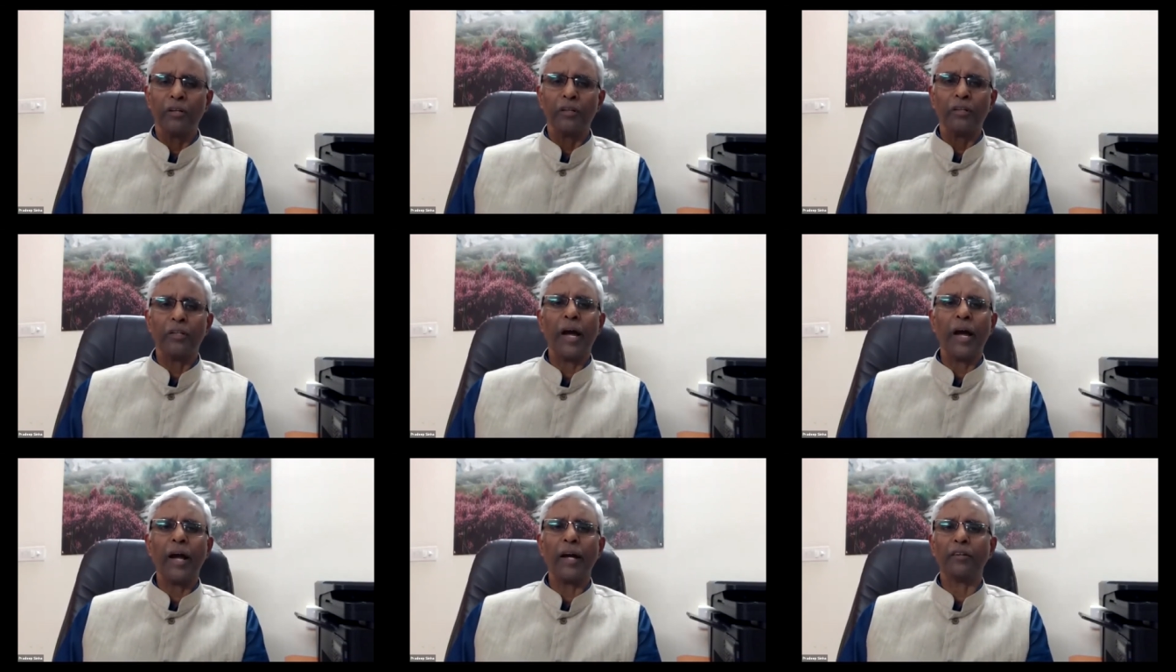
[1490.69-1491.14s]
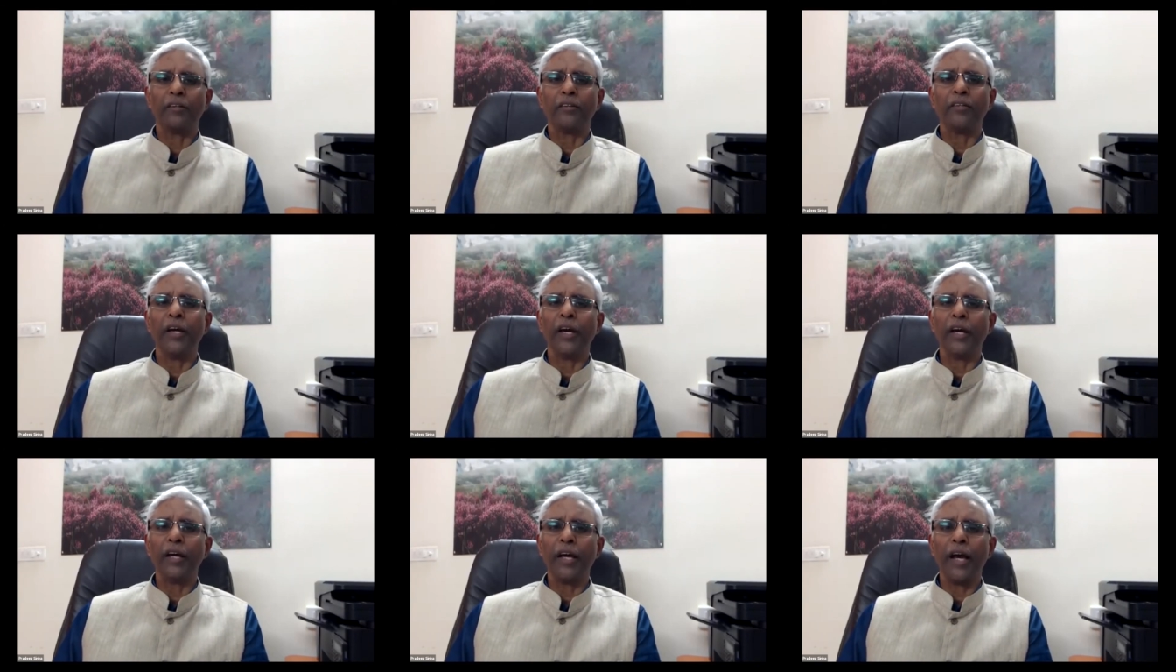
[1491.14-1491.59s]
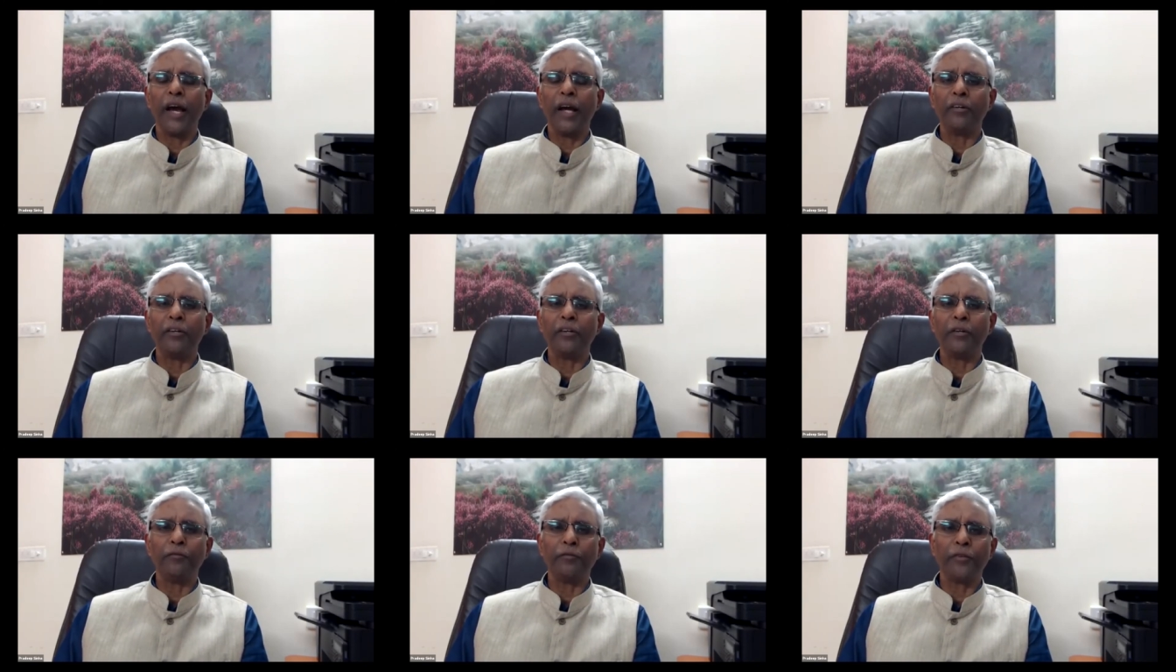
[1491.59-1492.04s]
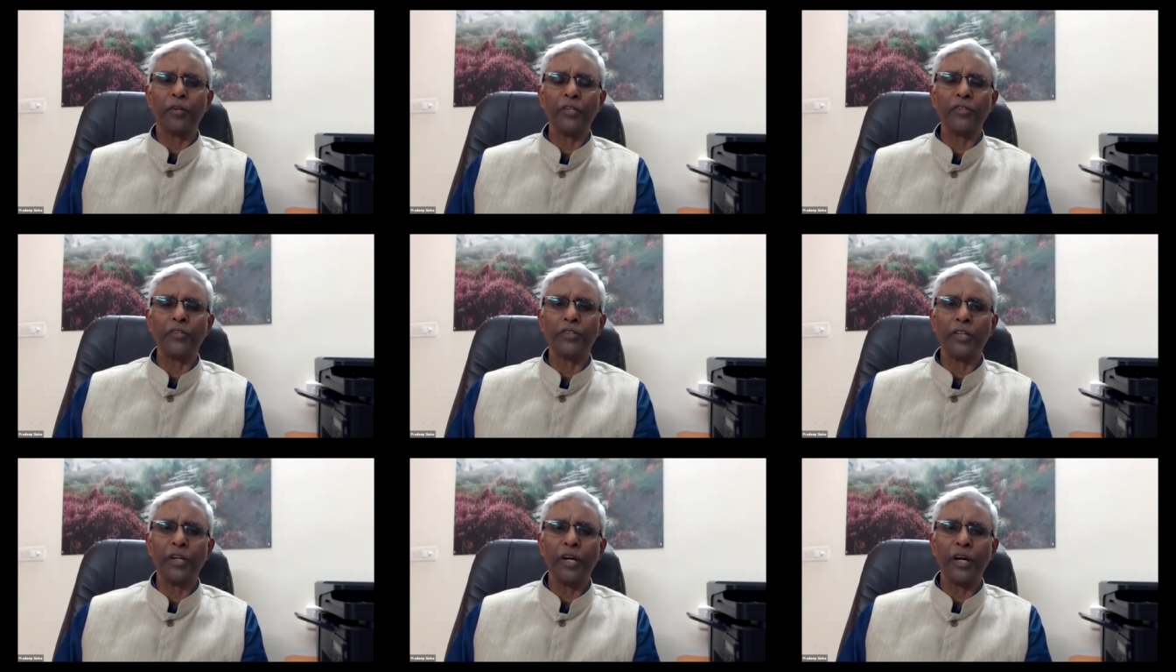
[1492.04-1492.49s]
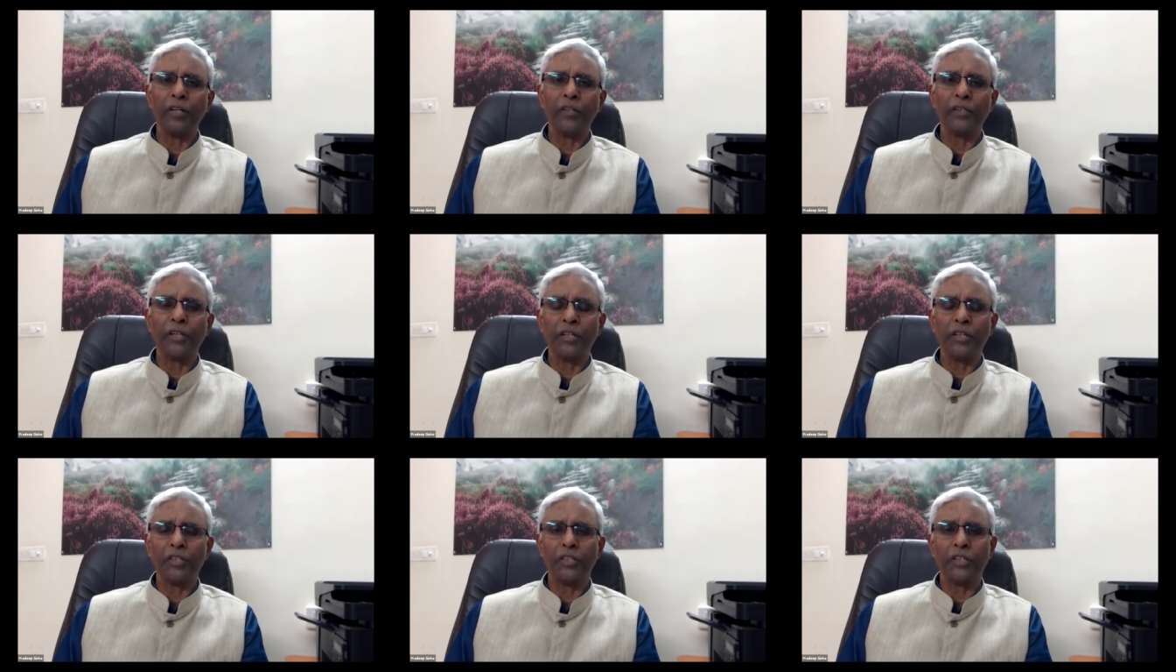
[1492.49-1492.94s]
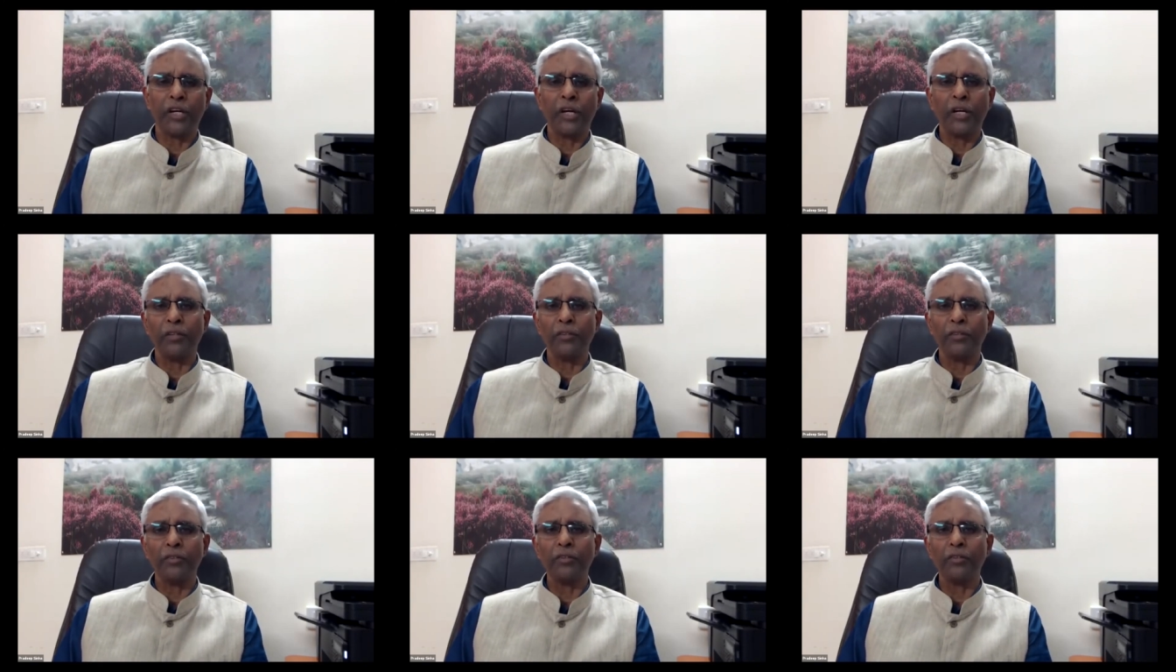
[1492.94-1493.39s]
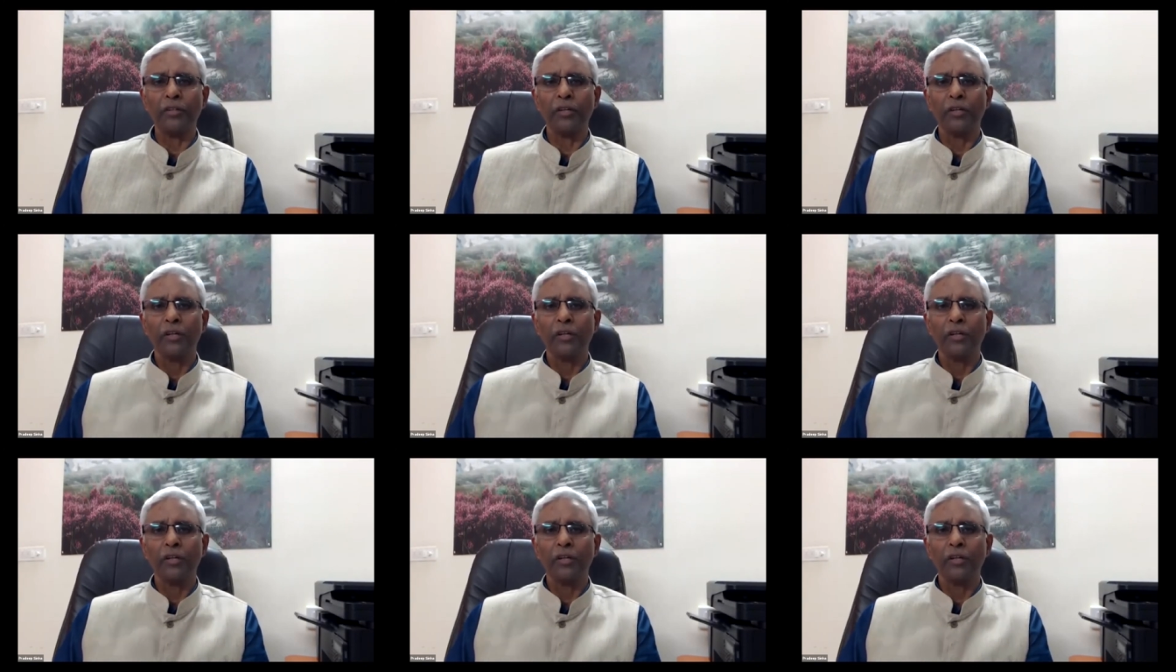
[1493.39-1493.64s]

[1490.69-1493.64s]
that they can differentiate the change